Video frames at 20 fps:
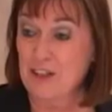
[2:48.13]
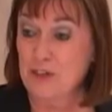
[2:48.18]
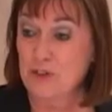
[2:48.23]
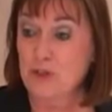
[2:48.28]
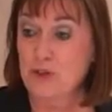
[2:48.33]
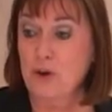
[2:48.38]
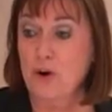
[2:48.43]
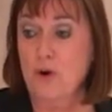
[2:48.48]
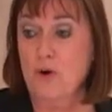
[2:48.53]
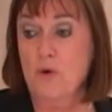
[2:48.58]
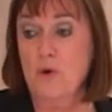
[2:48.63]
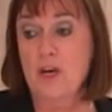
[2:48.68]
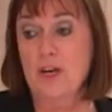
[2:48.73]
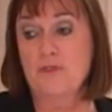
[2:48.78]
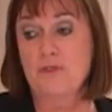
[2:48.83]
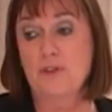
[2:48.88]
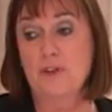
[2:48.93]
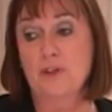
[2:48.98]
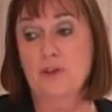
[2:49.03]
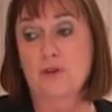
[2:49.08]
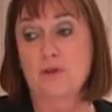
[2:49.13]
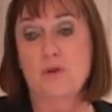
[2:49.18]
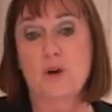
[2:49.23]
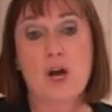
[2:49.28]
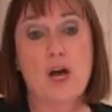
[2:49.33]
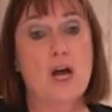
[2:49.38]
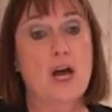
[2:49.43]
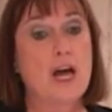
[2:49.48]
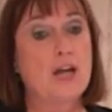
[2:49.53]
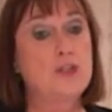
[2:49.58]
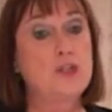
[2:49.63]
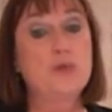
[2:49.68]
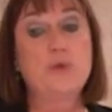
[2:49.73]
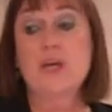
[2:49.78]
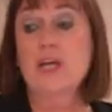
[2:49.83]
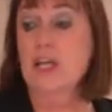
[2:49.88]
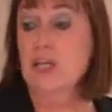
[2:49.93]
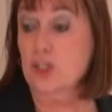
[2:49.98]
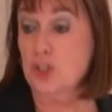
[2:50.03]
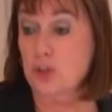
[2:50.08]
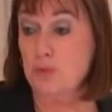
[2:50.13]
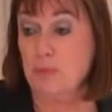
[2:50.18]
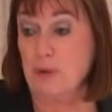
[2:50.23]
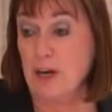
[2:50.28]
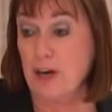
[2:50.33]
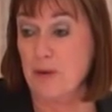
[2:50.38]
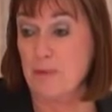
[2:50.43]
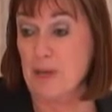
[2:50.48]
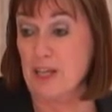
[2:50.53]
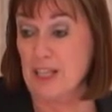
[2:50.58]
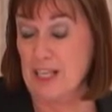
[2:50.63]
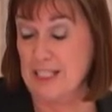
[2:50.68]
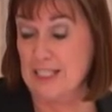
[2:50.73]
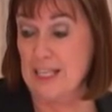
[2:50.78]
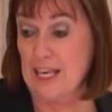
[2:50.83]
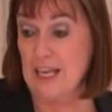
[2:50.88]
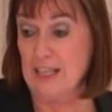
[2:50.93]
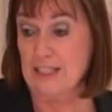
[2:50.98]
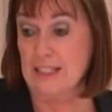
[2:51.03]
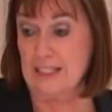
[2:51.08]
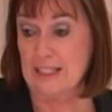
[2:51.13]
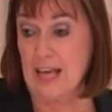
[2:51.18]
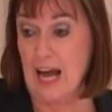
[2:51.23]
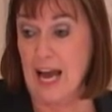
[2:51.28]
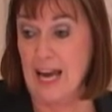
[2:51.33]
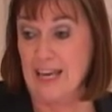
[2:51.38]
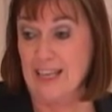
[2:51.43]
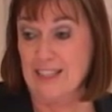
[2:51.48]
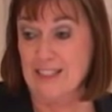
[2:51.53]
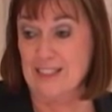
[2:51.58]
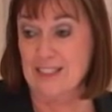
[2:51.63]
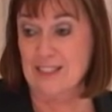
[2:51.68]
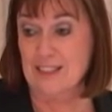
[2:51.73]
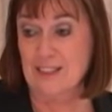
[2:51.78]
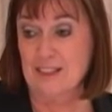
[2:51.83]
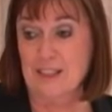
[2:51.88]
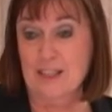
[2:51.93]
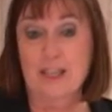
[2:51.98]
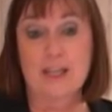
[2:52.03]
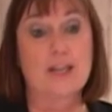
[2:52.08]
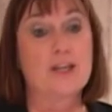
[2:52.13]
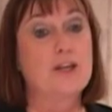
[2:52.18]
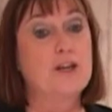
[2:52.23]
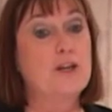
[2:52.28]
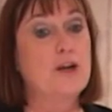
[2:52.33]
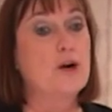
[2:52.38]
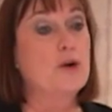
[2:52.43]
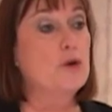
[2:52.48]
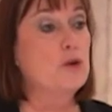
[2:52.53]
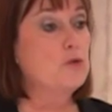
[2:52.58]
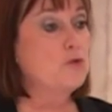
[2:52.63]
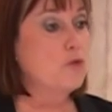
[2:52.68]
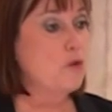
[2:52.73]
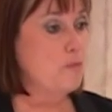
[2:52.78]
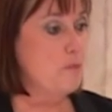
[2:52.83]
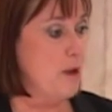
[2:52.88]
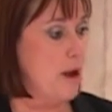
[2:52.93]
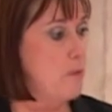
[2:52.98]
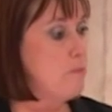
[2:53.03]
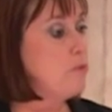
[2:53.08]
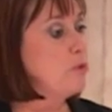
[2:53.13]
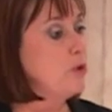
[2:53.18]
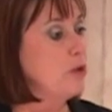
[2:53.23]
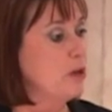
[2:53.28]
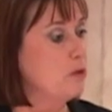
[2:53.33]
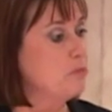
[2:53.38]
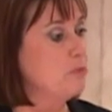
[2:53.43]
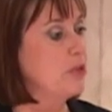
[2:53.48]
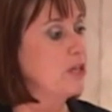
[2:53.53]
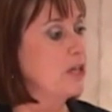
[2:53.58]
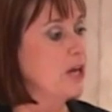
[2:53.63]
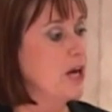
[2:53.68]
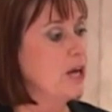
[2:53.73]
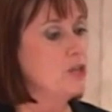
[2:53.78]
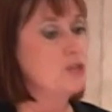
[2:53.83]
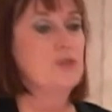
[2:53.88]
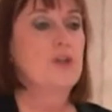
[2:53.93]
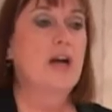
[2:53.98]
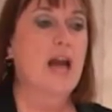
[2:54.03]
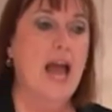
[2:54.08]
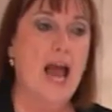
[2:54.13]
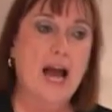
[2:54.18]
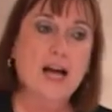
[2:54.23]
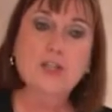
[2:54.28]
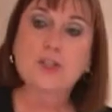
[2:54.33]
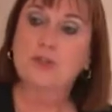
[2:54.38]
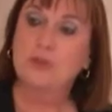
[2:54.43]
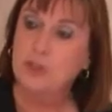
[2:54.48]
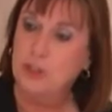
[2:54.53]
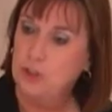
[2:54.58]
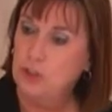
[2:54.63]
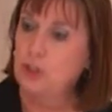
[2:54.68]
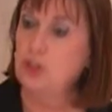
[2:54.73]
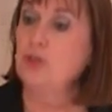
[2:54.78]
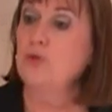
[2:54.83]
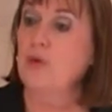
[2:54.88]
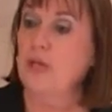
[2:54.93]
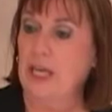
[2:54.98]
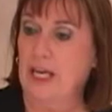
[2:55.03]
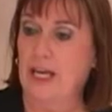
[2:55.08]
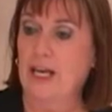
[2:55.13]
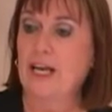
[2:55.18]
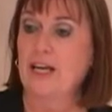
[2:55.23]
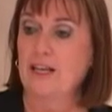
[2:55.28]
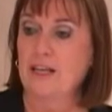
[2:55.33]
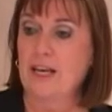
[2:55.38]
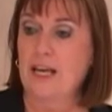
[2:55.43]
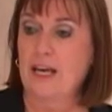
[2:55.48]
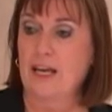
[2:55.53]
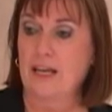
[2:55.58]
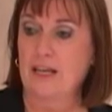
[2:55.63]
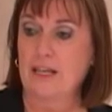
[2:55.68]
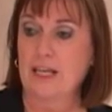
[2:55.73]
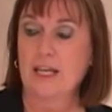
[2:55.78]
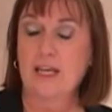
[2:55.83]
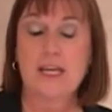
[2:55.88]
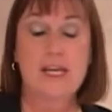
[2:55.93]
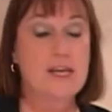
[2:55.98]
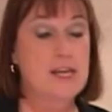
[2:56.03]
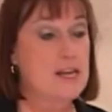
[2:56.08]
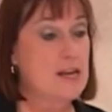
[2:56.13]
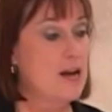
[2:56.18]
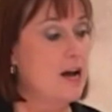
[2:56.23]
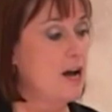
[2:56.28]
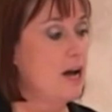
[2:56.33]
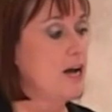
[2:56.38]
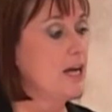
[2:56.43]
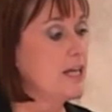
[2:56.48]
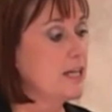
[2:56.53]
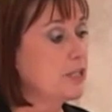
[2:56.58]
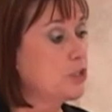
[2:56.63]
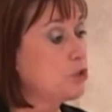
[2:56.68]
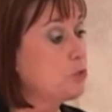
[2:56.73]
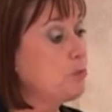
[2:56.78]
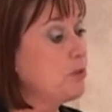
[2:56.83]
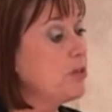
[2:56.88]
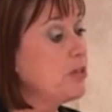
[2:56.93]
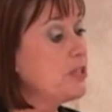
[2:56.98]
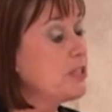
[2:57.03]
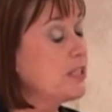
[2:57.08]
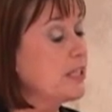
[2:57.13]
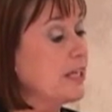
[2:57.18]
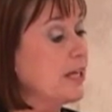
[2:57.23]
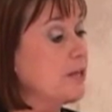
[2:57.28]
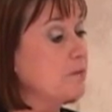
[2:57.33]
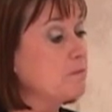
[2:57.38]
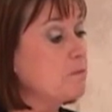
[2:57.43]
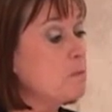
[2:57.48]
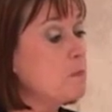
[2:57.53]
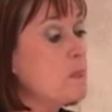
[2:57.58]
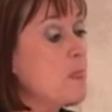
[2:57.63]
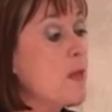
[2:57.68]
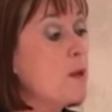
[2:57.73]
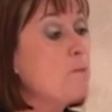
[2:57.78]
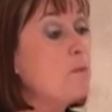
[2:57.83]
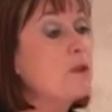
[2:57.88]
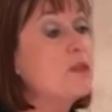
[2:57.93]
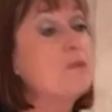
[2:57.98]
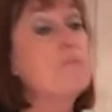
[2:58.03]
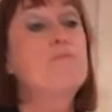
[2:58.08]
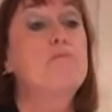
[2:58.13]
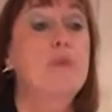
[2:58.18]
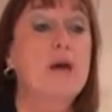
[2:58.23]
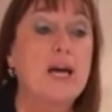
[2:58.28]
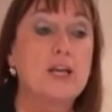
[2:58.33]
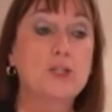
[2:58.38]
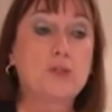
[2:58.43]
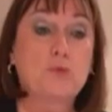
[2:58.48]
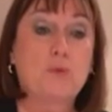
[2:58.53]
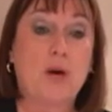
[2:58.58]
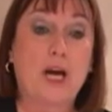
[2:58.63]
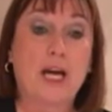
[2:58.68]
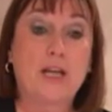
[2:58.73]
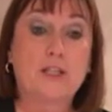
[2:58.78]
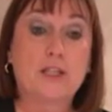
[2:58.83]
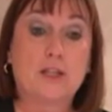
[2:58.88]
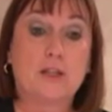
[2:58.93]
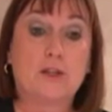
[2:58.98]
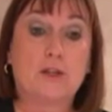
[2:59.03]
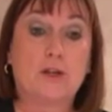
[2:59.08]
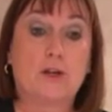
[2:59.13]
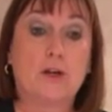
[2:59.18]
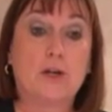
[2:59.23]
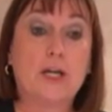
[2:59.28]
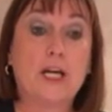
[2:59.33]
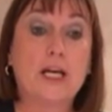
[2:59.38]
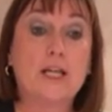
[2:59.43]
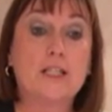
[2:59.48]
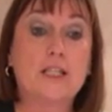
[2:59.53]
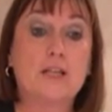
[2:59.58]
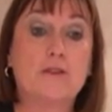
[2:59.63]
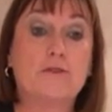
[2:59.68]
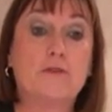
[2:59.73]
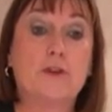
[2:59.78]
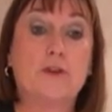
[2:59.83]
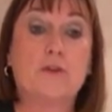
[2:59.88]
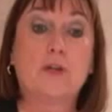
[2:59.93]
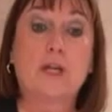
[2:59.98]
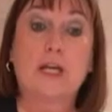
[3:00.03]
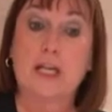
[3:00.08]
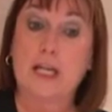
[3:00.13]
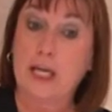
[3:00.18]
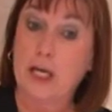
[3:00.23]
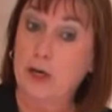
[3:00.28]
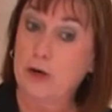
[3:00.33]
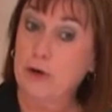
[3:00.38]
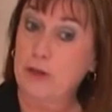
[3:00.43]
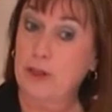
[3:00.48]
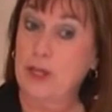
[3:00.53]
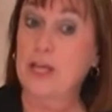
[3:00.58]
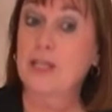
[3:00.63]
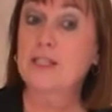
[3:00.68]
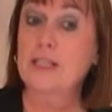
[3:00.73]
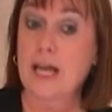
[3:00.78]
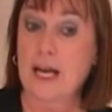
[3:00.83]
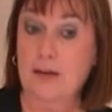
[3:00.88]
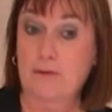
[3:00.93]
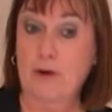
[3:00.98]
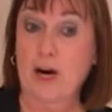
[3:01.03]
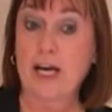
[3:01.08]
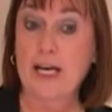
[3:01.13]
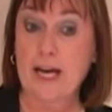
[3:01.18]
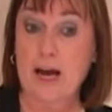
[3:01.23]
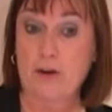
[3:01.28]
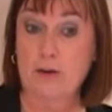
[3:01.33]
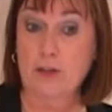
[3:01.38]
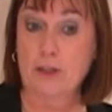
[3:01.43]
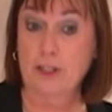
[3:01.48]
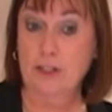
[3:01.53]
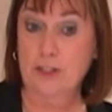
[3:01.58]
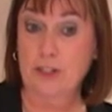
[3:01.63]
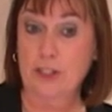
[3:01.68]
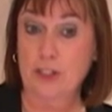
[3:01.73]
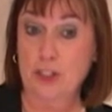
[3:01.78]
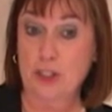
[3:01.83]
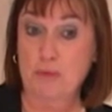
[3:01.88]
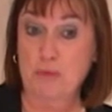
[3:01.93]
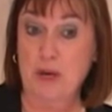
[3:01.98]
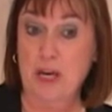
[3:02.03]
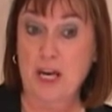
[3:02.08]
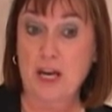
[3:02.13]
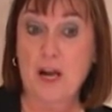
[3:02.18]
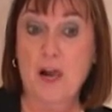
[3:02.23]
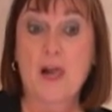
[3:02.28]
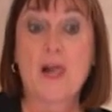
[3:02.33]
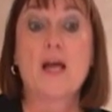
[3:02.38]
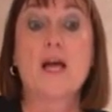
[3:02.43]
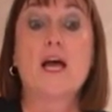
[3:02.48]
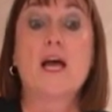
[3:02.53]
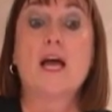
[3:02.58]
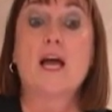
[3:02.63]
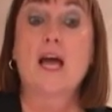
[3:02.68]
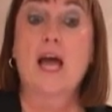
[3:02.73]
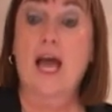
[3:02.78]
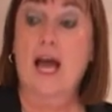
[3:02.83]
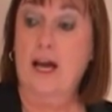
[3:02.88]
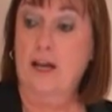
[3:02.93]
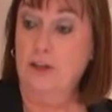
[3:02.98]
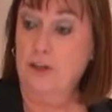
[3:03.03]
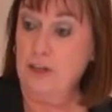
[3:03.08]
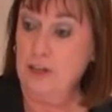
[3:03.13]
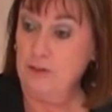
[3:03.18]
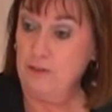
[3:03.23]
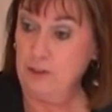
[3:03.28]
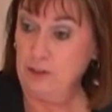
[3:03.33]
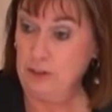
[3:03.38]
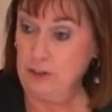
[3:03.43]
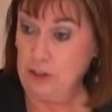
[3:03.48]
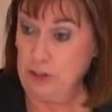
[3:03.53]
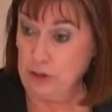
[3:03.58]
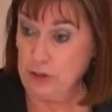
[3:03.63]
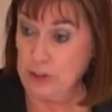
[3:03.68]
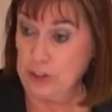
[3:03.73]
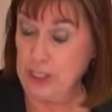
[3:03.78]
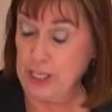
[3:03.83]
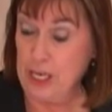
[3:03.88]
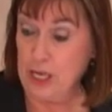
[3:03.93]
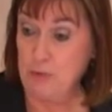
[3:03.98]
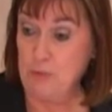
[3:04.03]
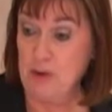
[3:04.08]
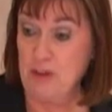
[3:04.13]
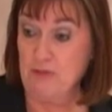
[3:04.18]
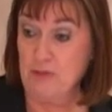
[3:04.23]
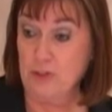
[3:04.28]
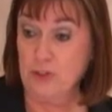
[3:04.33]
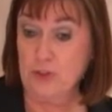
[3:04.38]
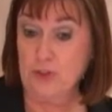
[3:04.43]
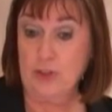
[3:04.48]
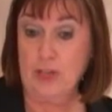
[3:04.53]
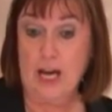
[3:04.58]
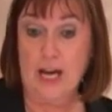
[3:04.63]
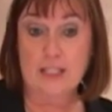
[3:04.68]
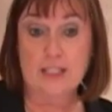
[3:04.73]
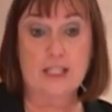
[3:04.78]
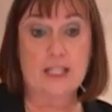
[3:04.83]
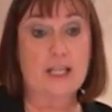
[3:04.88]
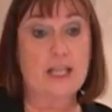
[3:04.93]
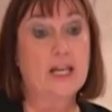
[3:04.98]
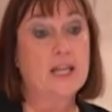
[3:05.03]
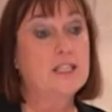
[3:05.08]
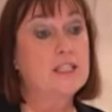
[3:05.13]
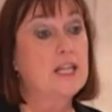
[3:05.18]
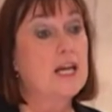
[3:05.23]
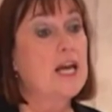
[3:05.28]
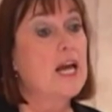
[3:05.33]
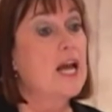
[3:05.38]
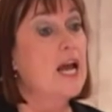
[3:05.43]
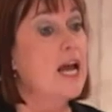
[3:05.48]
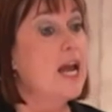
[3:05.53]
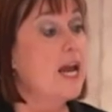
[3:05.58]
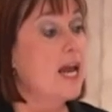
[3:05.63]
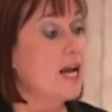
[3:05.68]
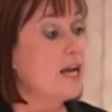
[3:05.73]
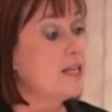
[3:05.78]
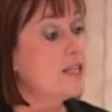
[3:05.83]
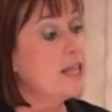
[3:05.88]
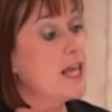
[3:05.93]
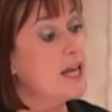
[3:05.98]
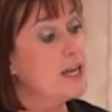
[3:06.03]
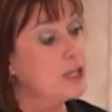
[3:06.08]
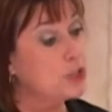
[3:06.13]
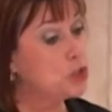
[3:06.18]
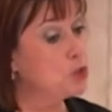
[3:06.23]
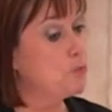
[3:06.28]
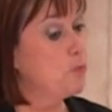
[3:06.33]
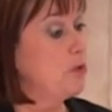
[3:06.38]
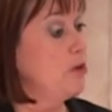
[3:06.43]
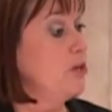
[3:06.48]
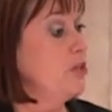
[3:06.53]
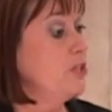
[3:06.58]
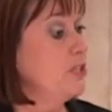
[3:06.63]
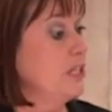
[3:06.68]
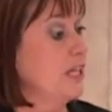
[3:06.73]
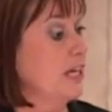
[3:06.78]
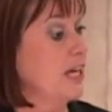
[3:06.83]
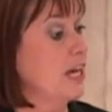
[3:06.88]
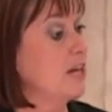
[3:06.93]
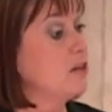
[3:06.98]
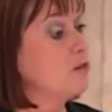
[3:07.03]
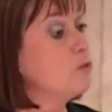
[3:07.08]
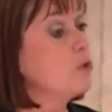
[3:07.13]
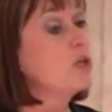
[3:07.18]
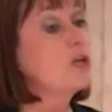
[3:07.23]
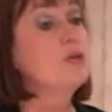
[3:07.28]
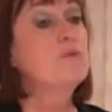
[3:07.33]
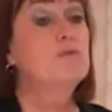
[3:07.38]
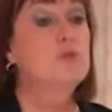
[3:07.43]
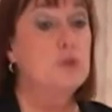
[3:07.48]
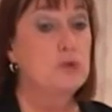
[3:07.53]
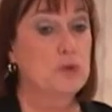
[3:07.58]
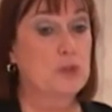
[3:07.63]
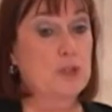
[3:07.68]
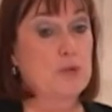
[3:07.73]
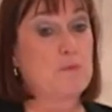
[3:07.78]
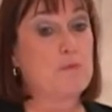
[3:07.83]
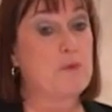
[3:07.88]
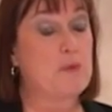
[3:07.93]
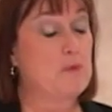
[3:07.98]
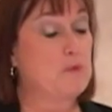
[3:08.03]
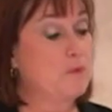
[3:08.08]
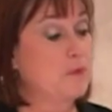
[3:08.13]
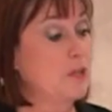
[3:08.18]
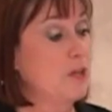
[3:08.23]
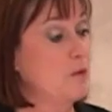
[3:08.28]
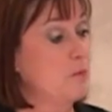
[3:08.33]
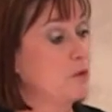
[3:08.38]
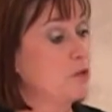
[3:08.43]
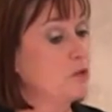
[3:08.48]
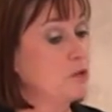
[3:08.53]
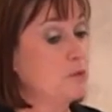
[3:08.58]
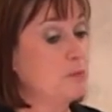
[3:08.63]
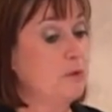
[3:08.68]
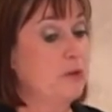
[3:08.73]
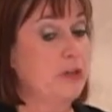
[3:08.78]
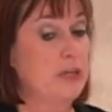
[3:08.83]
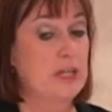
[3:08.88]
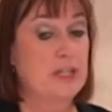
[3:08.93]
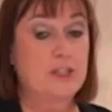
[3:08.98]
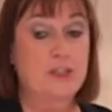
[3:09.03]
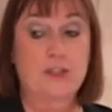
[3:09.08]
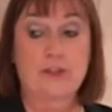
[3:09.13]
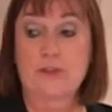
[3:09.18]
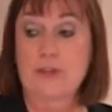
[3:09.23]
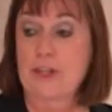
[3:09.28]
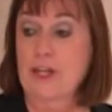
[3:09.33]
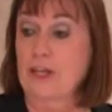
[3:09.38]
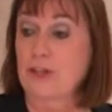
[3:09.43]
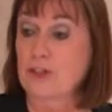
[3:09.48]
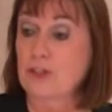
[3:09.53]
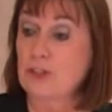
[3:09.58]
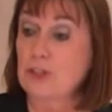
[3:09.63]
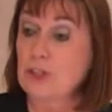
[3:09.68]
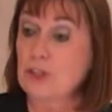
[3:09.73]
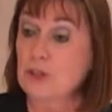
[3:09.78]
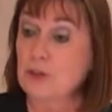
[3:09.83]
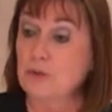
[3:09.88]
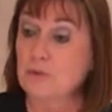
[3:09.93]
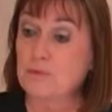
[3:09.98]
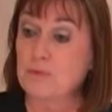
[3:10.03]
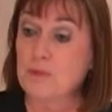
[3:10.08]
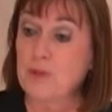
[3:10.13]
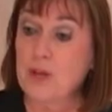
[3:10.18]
So if you're doing an experiment, let's say in science, you know, you remember it because you're actually doing it and experiencing it. But the best way to learn is if can hear things like right now you're listening to me, and you're seeing me, visualizing it, and then experiencing it. We're going to do some experiential things too.